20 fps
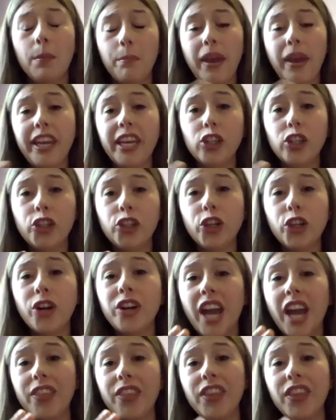making sure
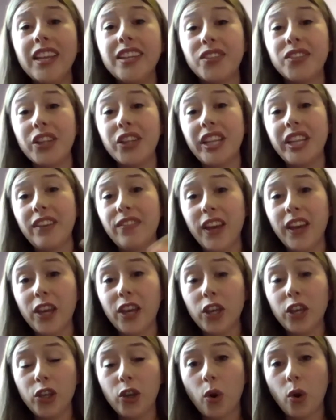nothing is
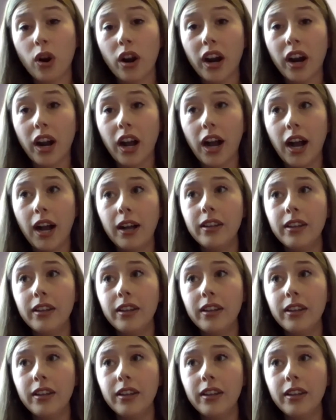leaving your